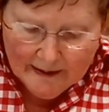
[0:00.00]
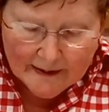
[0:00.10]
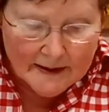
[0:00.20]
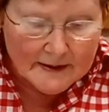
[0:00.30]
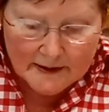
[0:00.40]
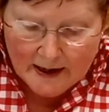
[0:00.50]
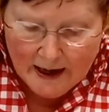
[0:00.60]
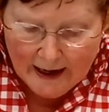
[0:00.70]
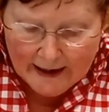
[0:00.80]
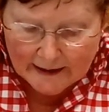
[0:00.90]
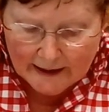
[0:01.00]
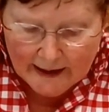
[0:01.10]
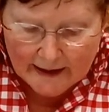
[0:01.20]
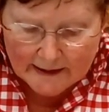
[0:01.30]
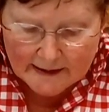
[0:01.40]
These are the hind
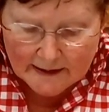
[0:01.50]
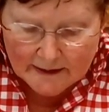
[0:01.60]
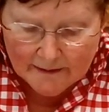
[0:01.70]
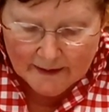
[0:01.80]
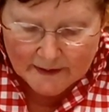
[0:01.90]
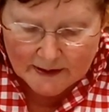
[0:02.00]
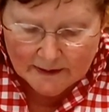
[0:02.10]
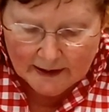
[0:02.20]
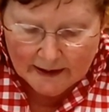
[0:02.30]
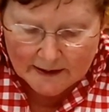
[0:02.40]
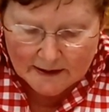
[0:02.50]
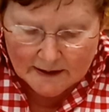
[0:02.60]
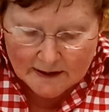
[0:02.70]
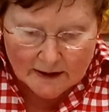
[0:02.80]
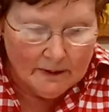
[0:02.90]
legs that we've still got to
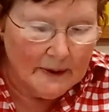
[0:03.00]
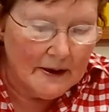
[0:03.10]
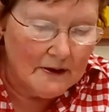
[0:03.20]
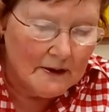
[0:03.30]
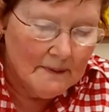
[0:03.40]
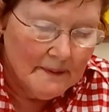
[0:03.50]
deal with.